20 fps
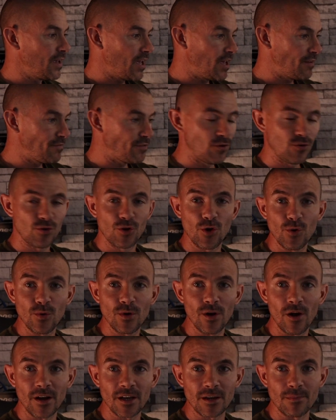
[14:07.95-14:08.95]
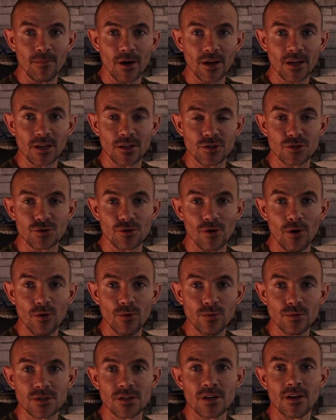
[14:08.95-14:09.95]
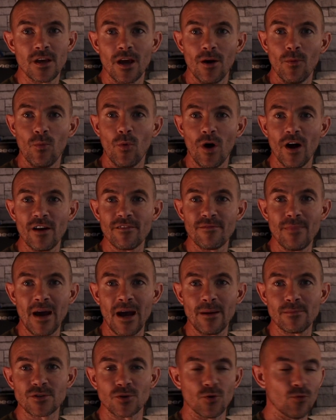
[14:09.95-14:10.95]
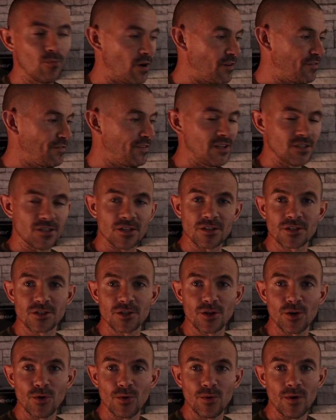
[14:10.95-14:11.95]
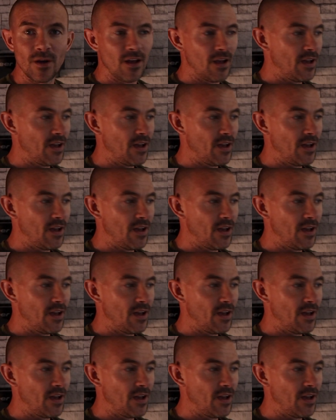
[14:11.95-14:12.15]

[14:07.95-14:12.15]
If you do like my controls and what I've mapped all my features to